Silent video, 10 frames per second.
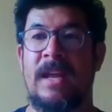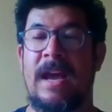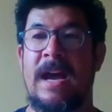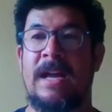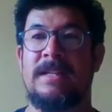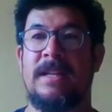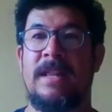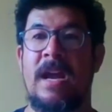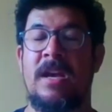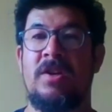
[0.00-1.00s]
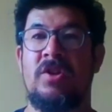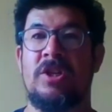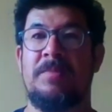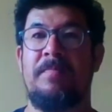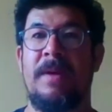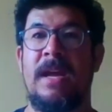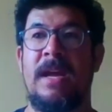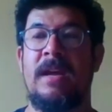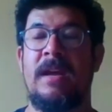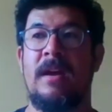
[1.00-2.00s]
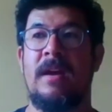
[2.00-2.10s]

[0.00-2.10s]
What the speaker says: and to then just be,